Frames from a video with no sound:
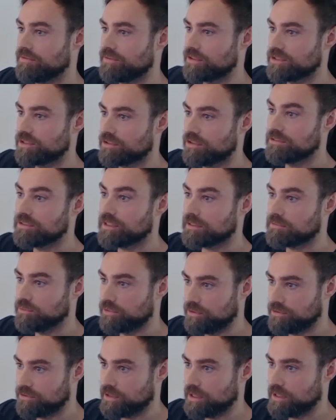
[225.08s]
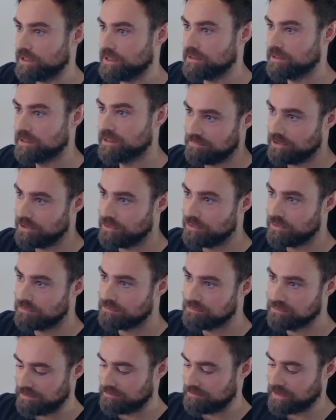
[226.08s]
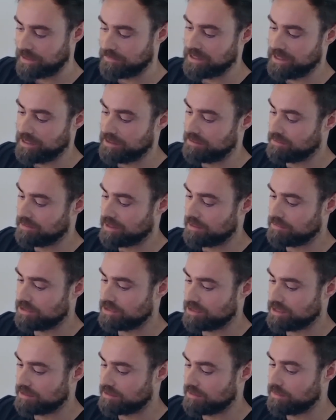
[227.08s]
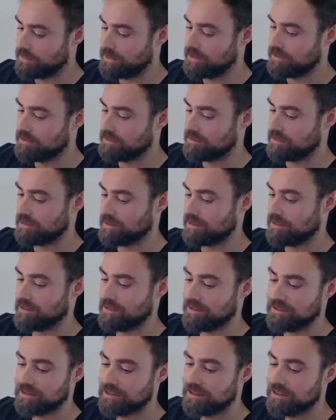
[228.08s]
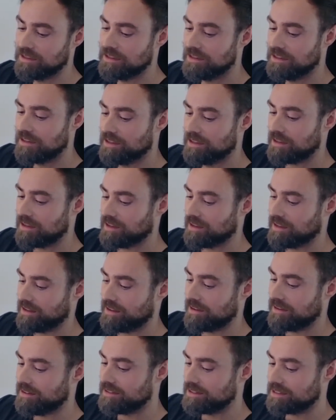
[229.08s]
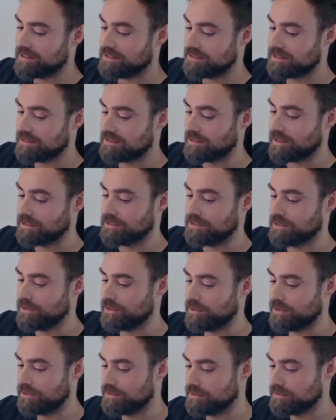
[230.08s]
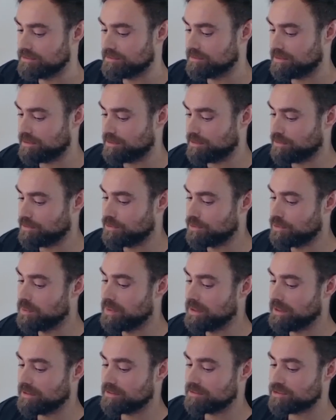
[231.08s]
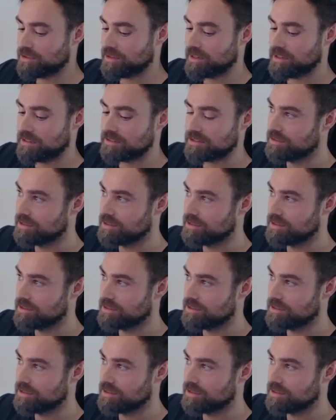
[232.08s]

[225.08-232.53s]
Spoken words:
first contact with trading. I was a complete starter or newbie on trading.